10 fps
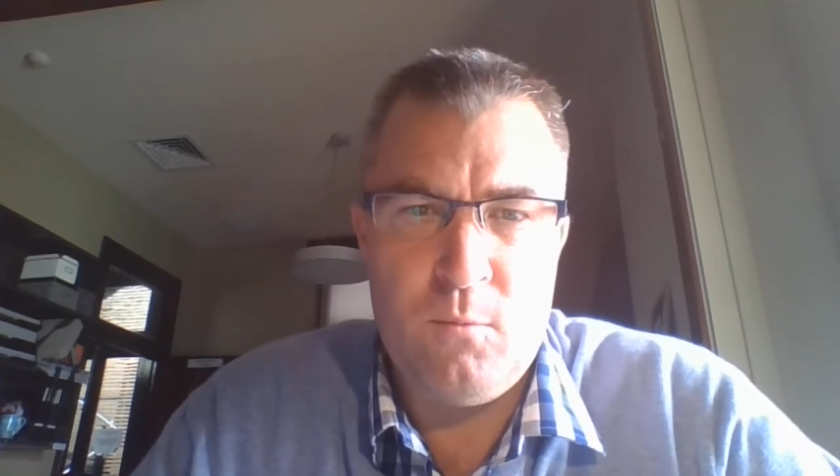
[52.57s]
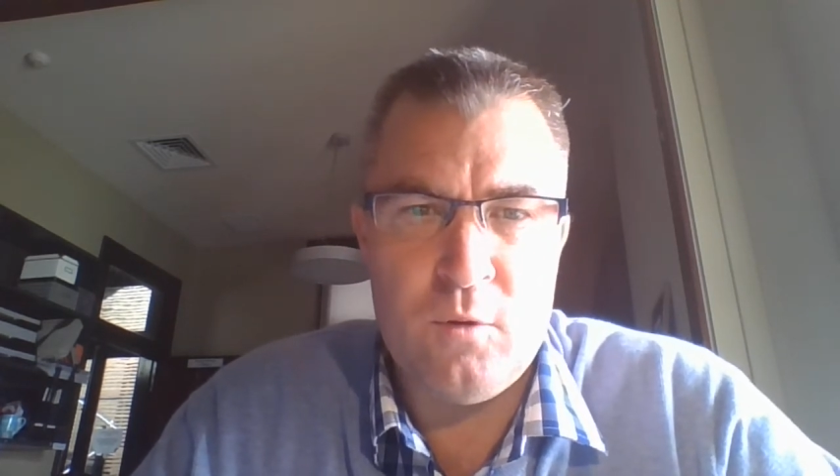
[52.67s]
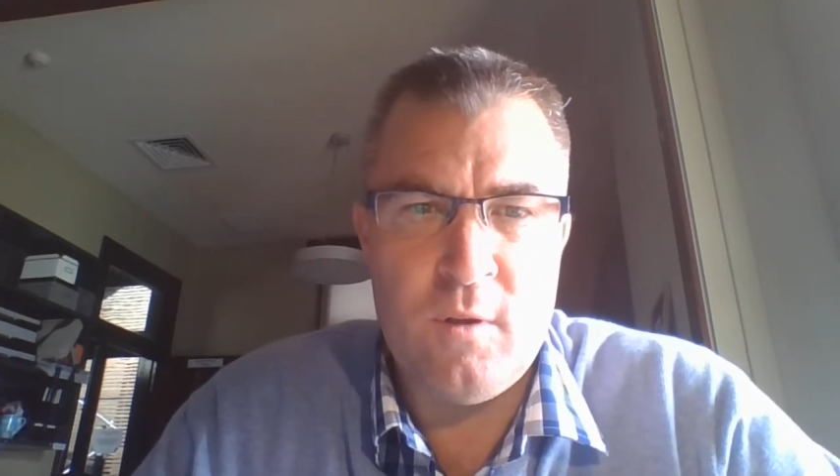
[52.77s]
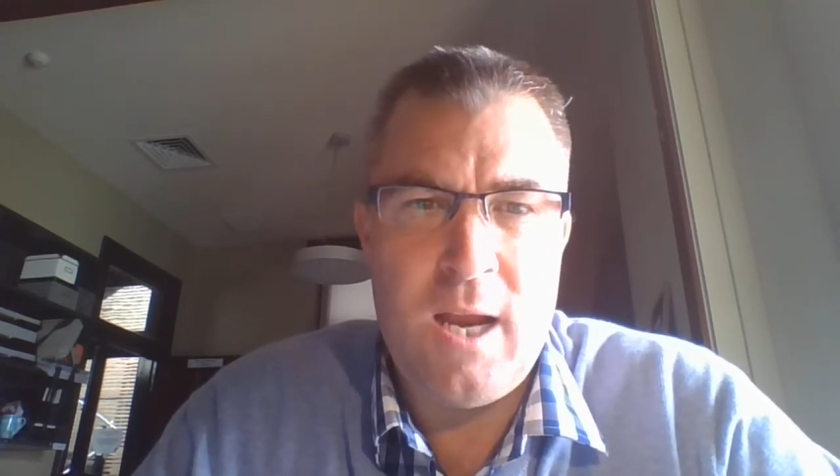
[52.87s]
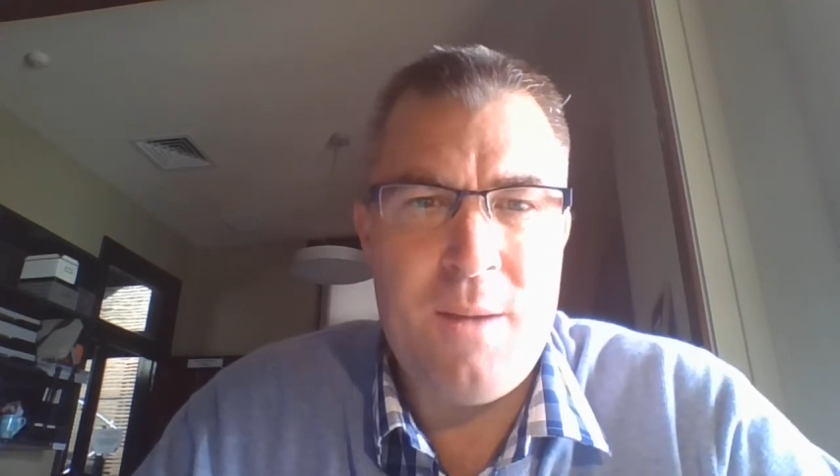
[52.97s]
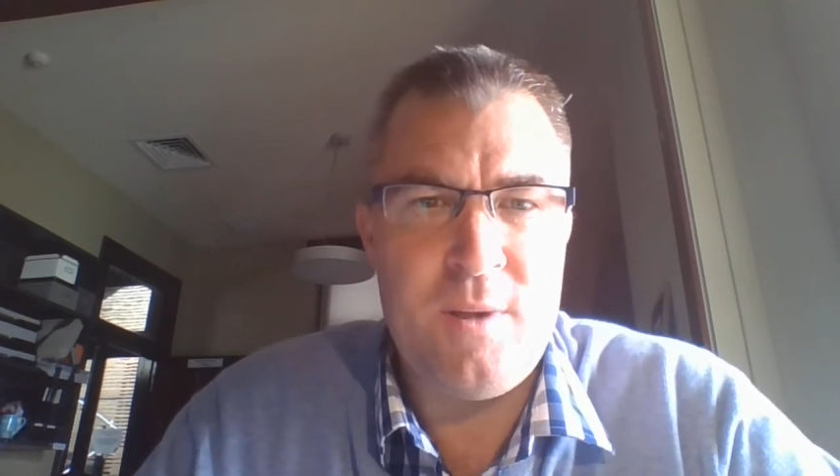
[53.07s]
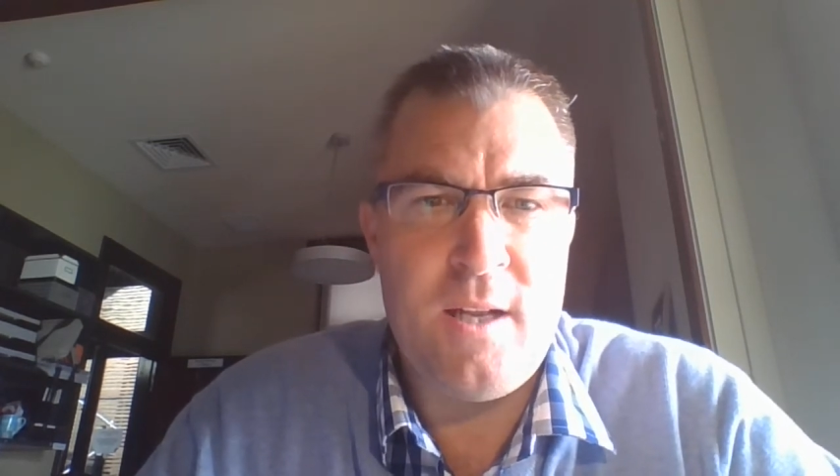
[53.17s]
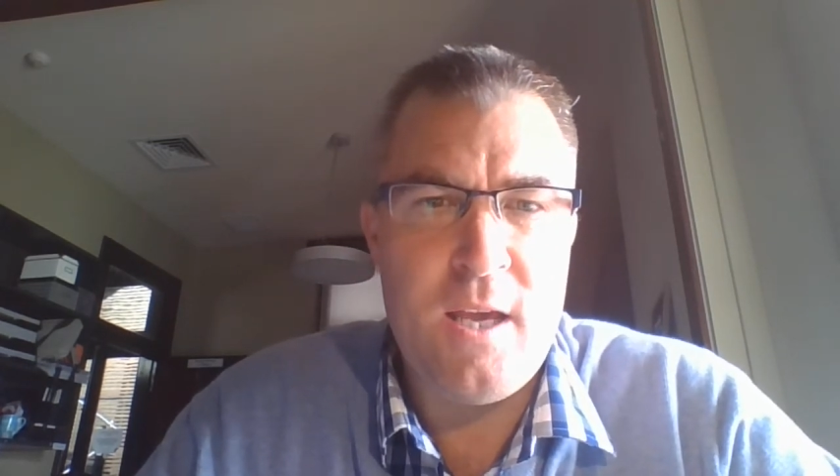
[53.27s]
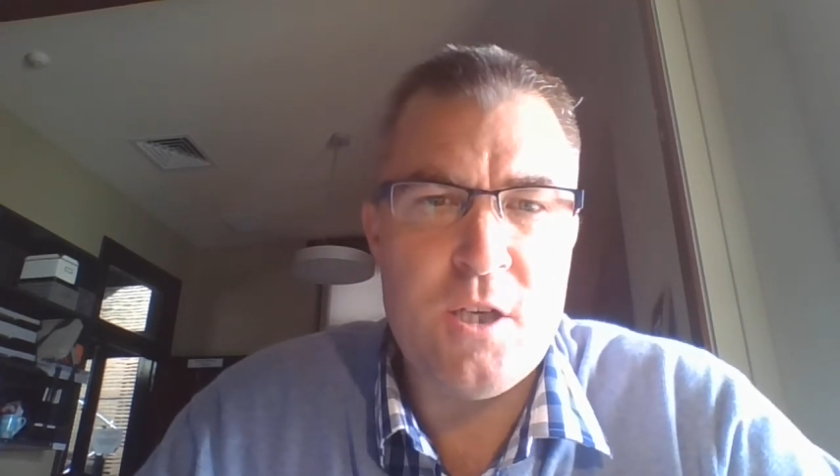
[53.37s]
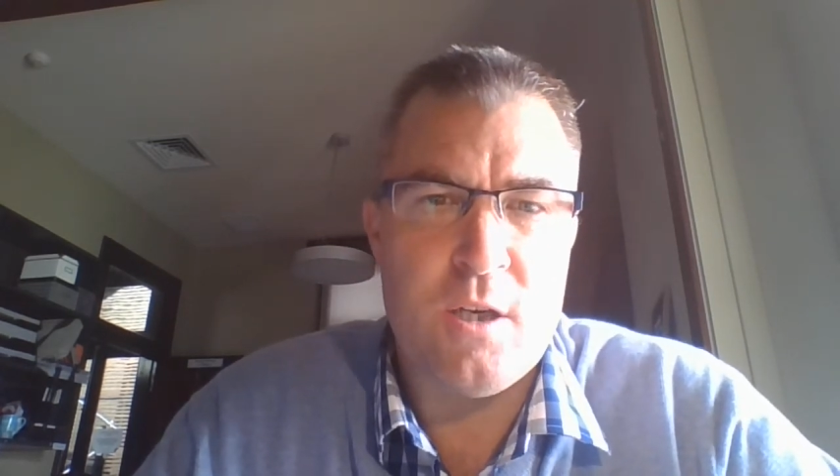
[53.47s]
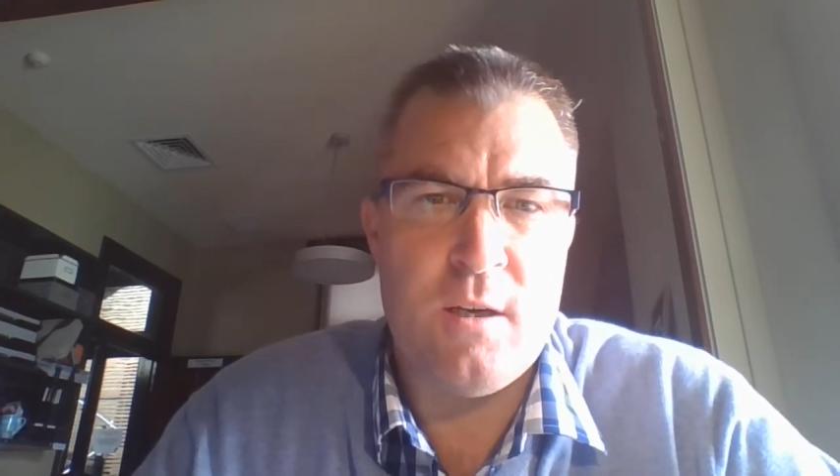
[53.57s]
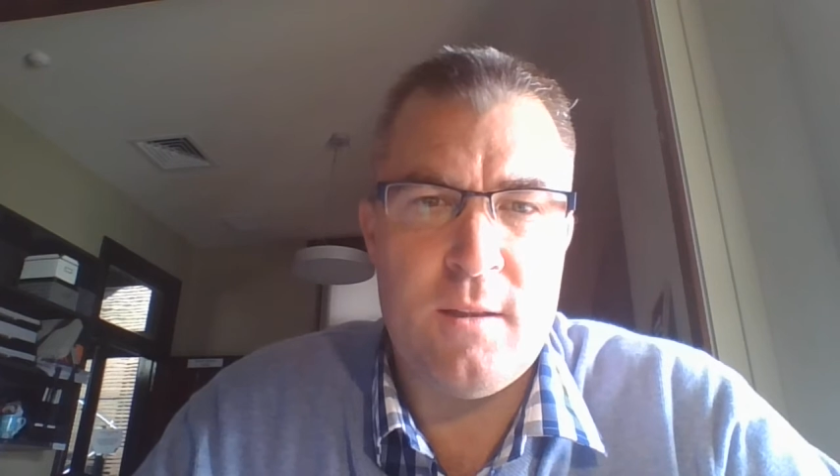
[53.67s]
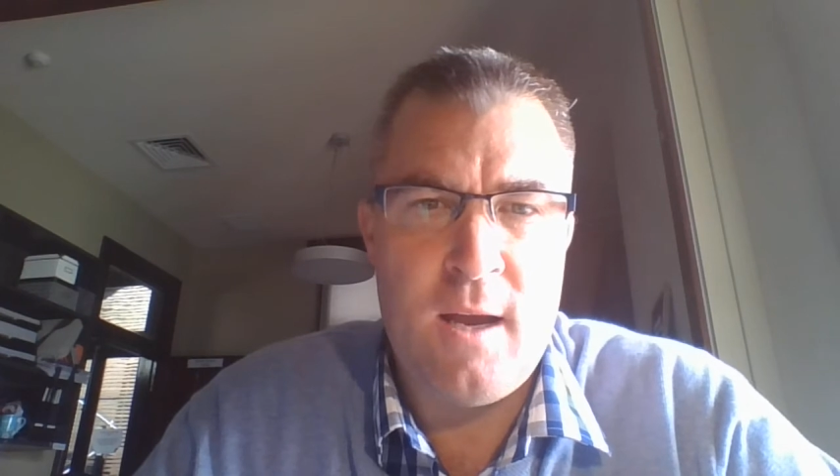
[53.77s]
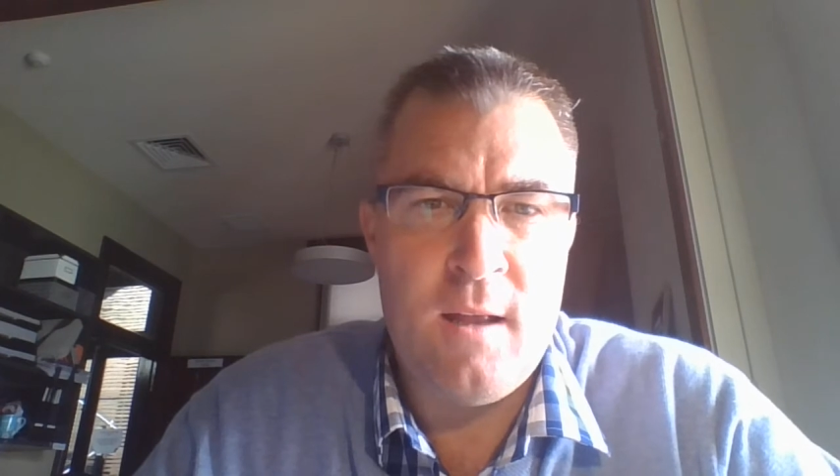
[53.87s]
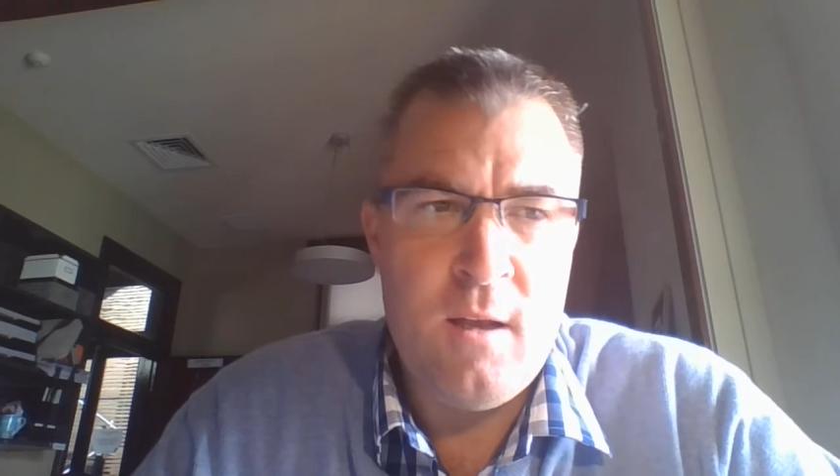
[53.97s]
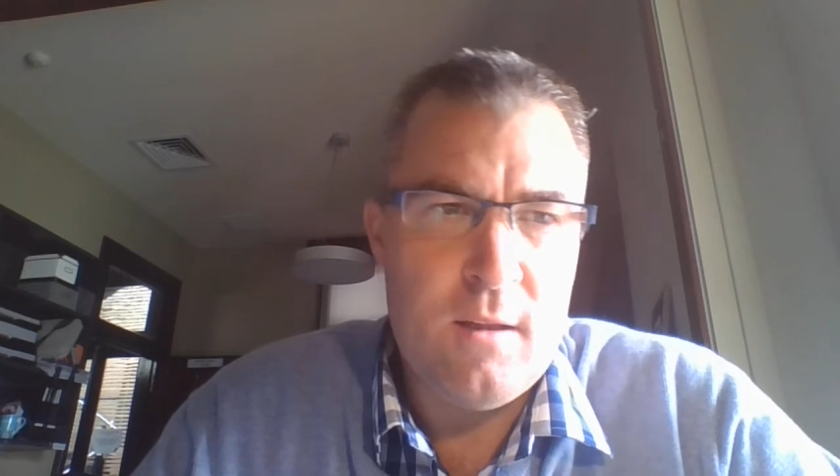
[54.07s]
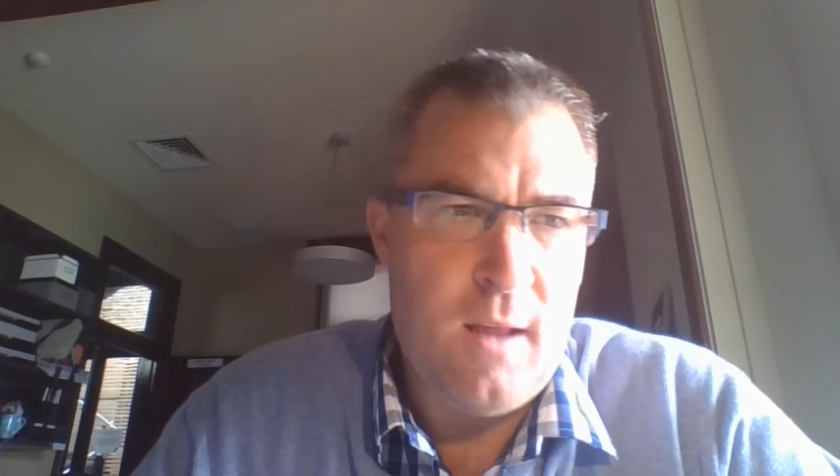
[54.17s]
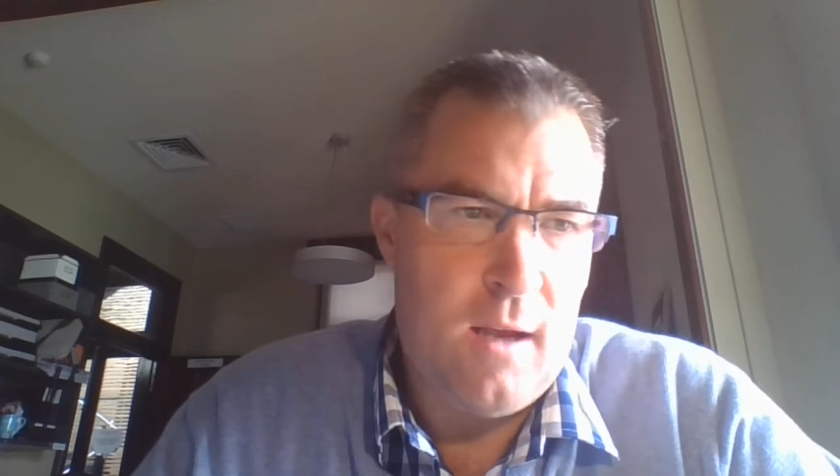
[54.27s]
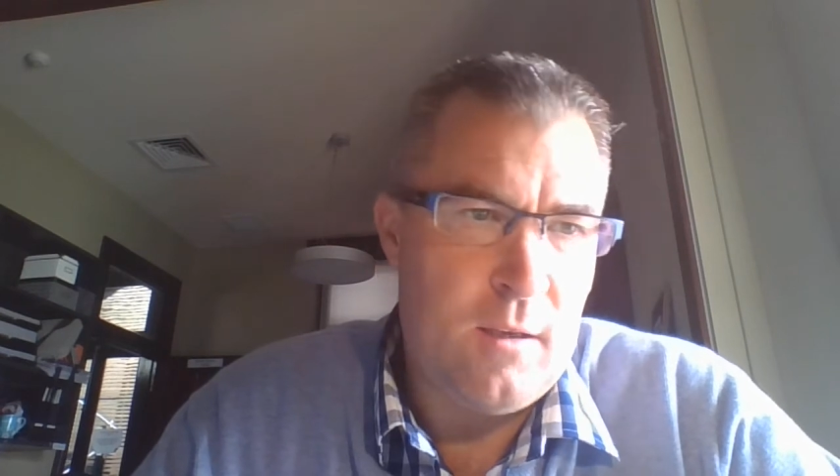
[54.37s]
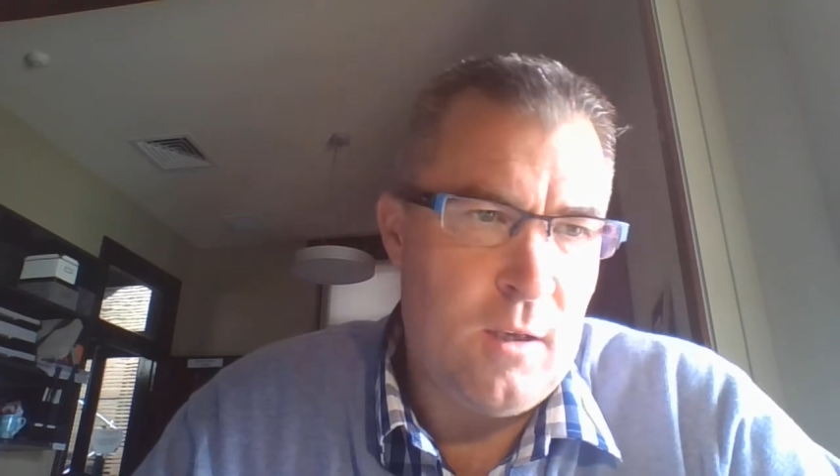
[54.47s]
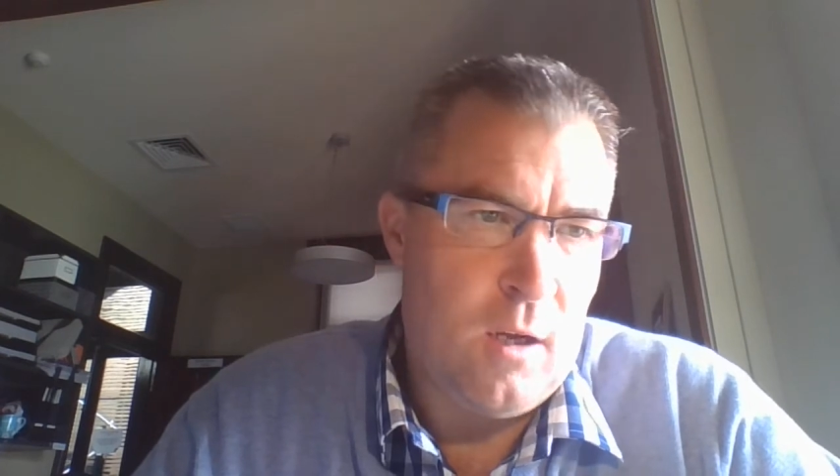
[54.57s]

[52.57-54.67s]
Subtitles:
wouldn't happen in Asia, that